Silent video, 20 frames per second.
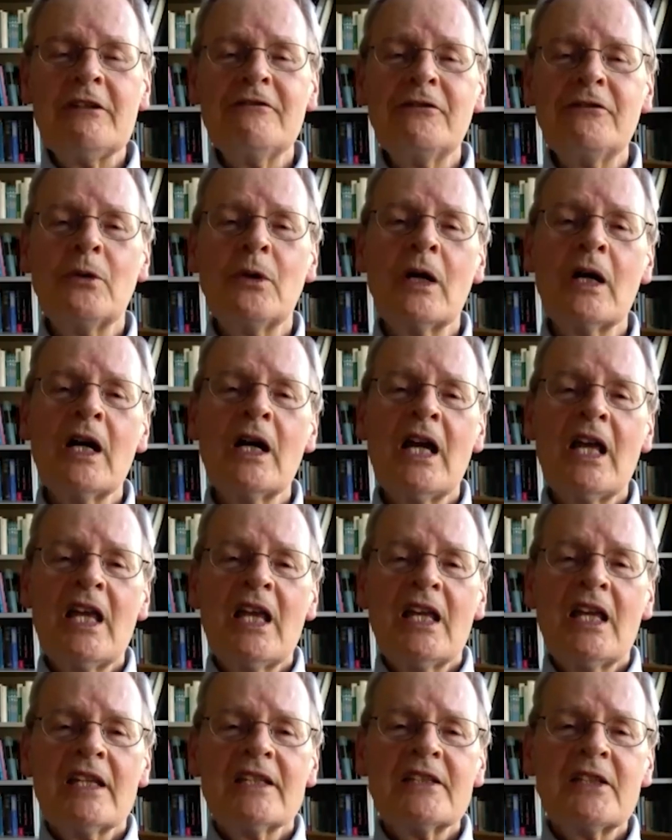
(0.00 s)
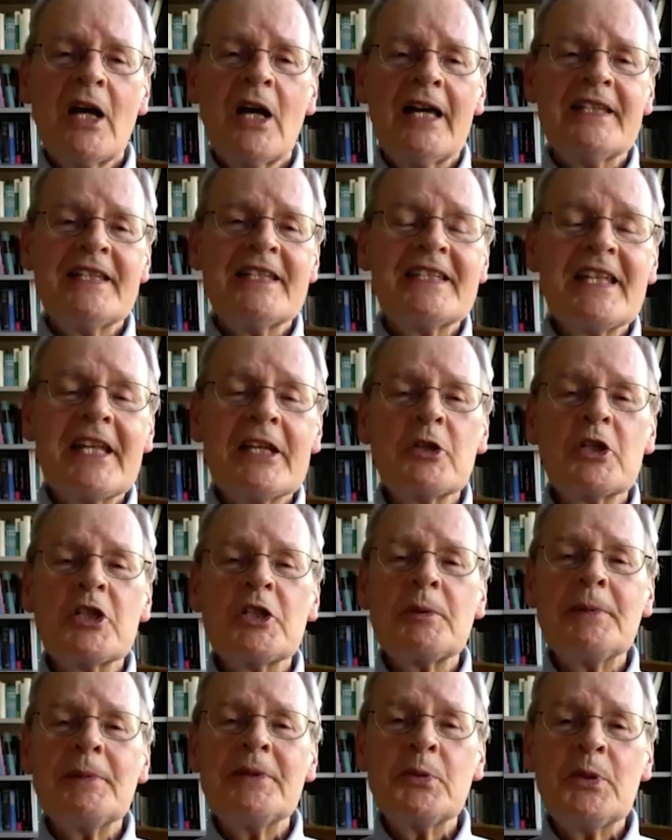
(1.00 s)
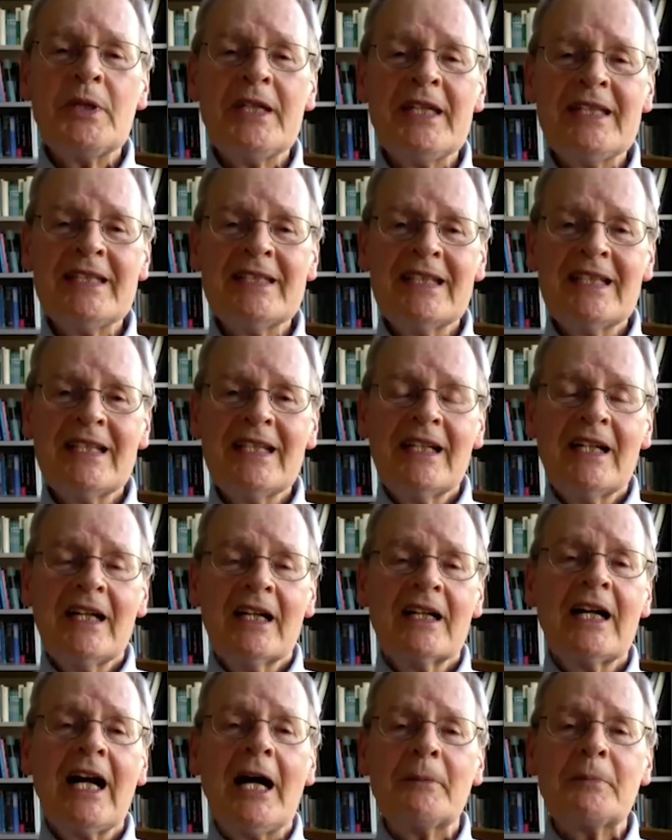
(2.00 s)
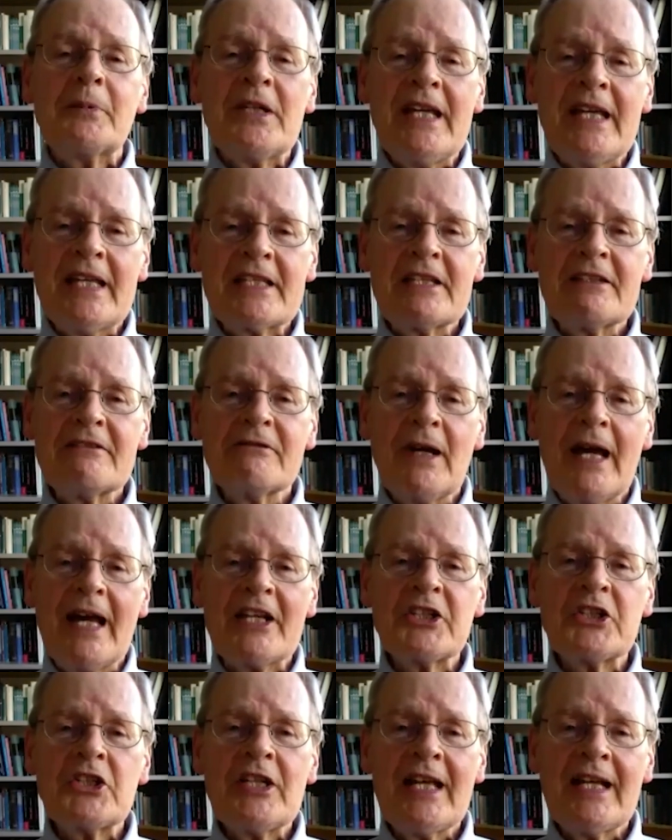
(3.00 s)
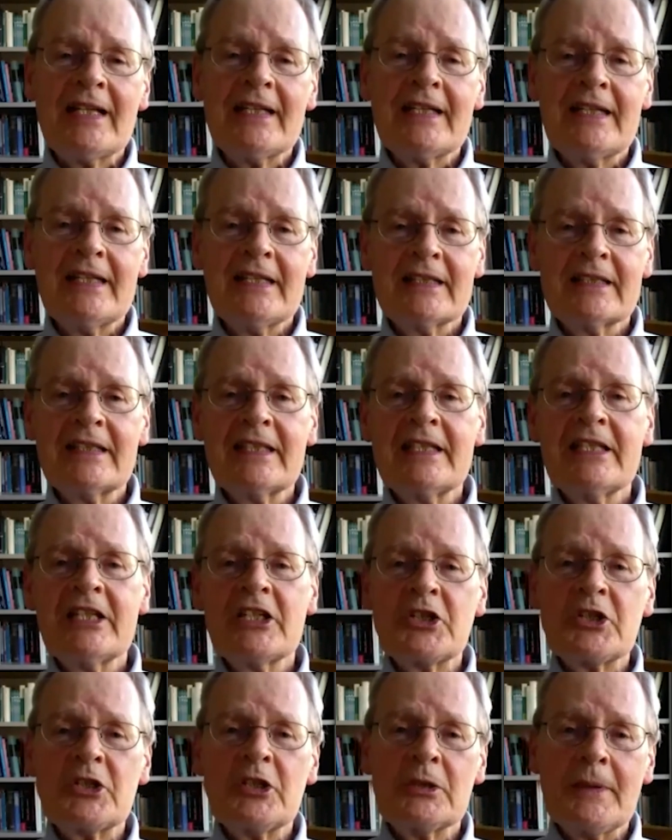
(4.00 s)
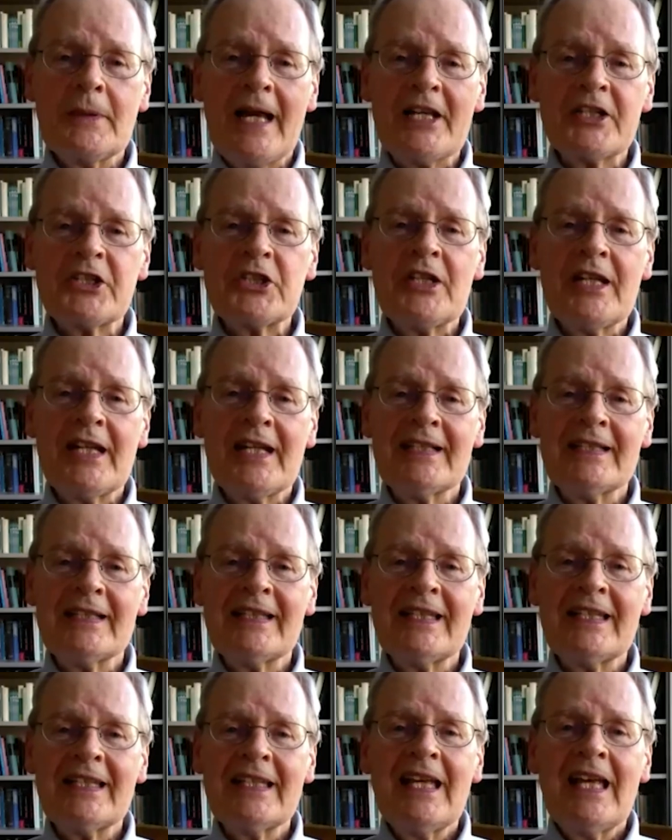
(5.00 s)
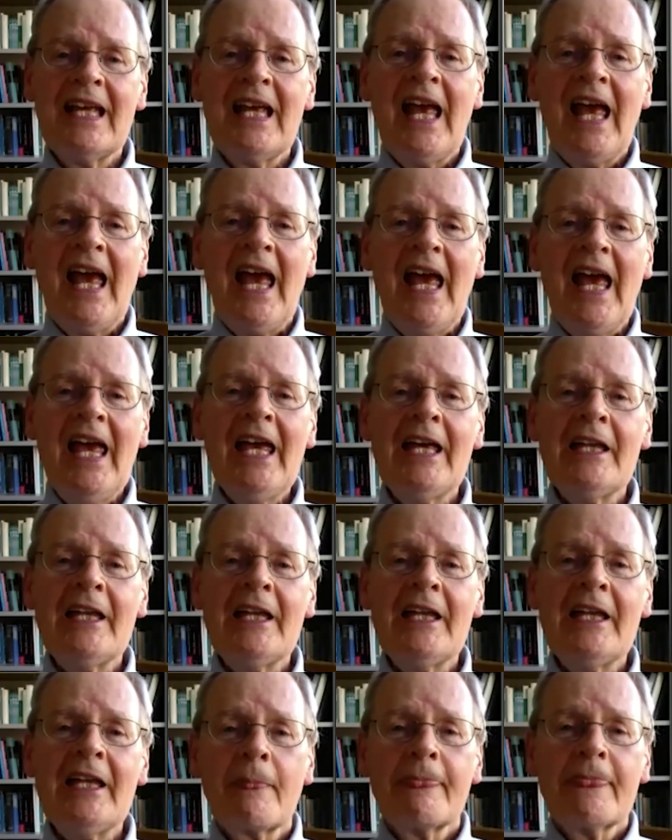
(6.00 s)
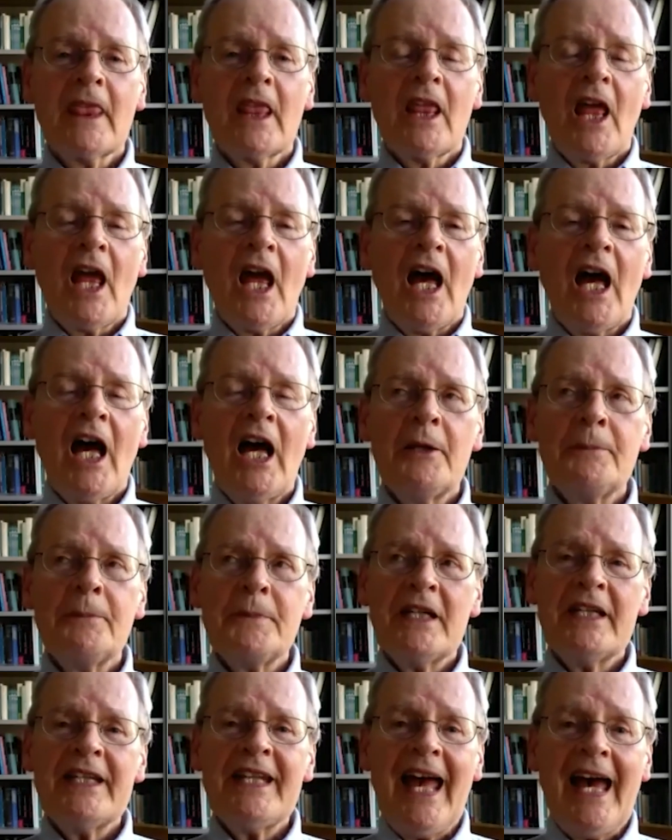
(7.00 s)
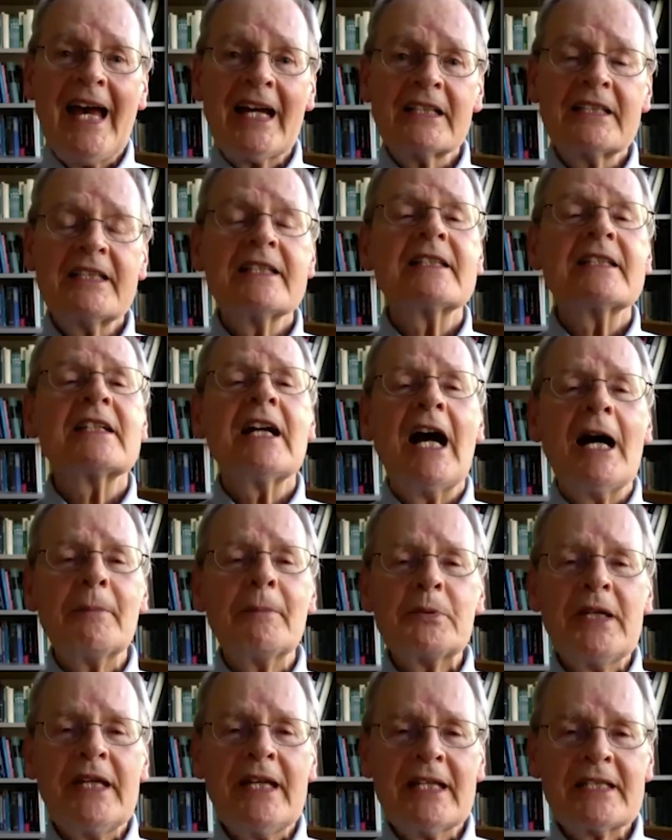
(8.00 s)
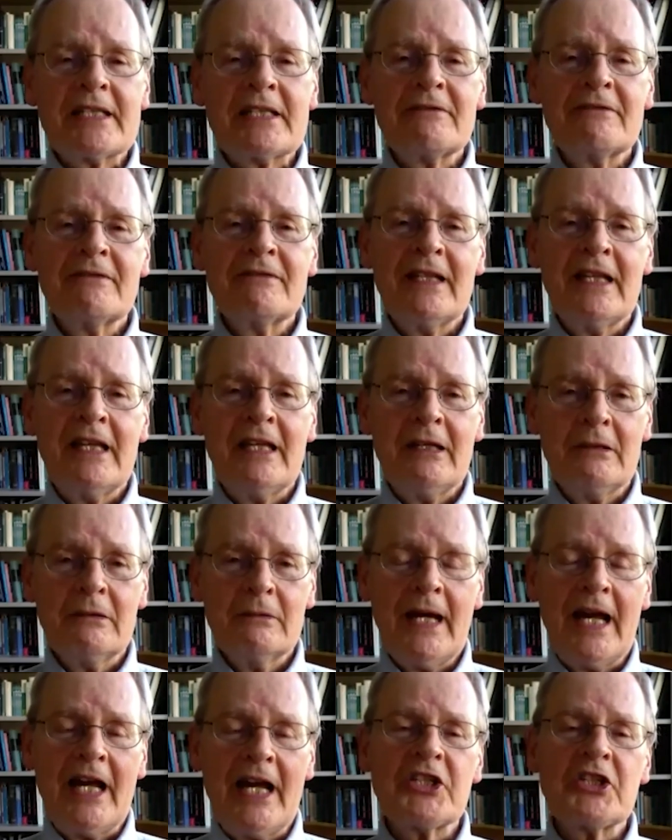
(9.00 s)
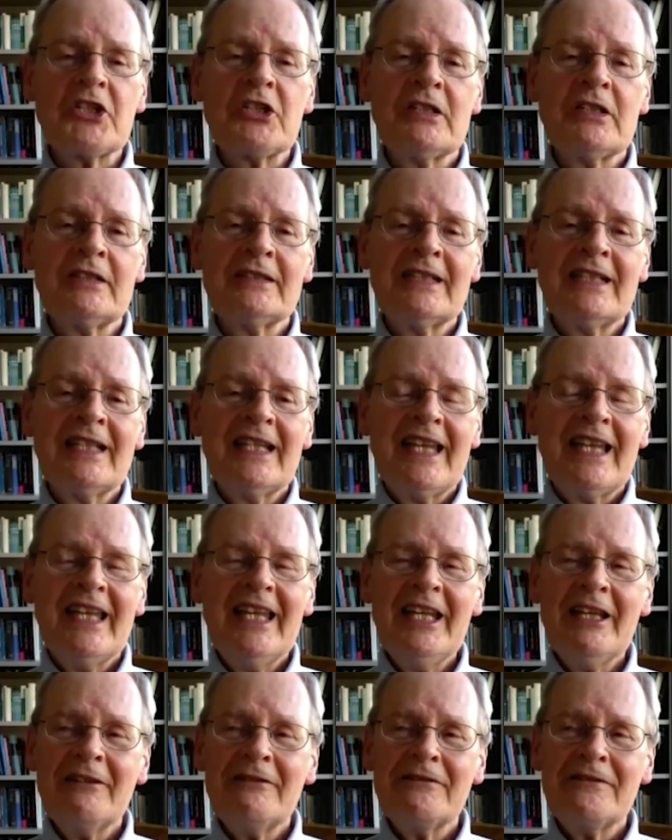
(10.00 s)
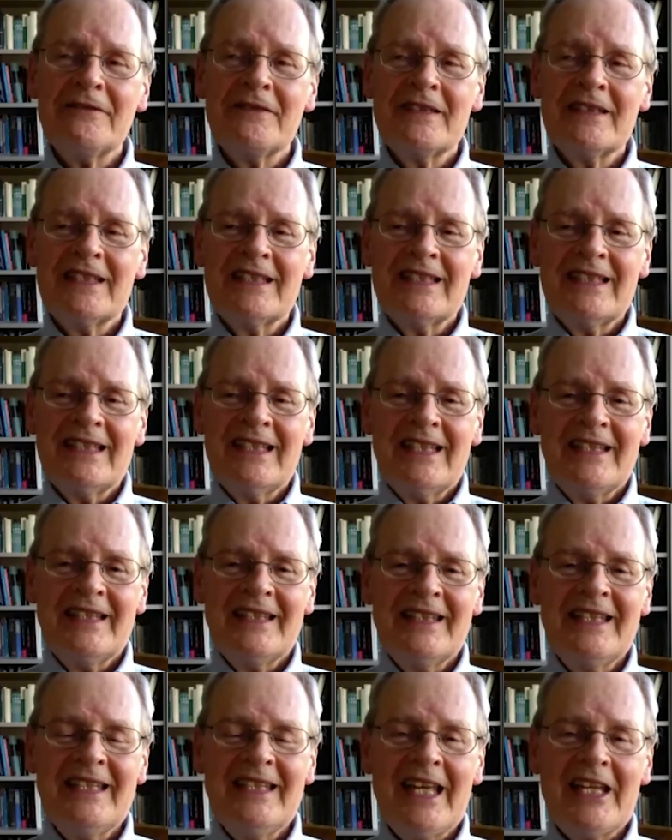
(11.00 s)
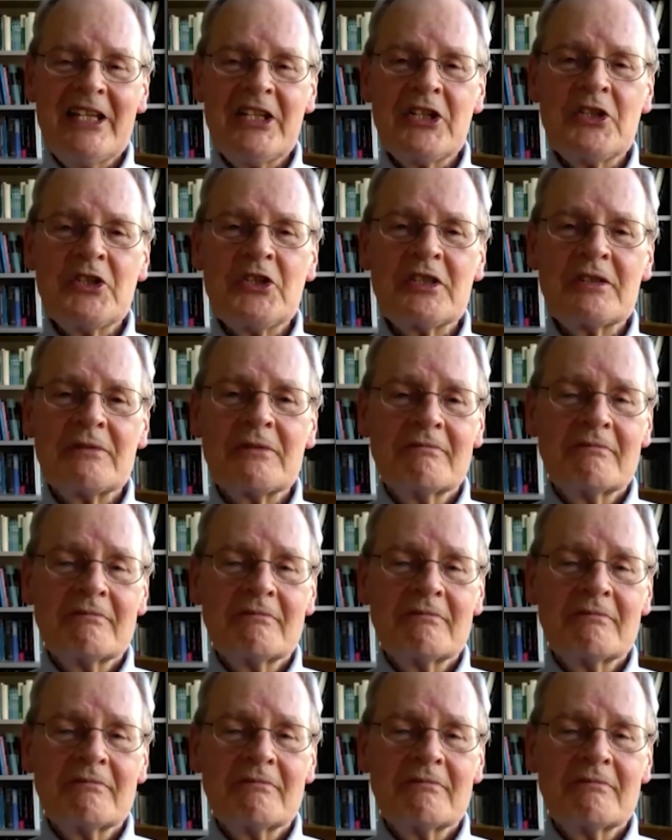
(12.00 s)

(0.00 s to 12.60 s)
for. So I distinguish between comprehensive rationality and conditional rationality. And um, an act is comprehensively rational if the agents,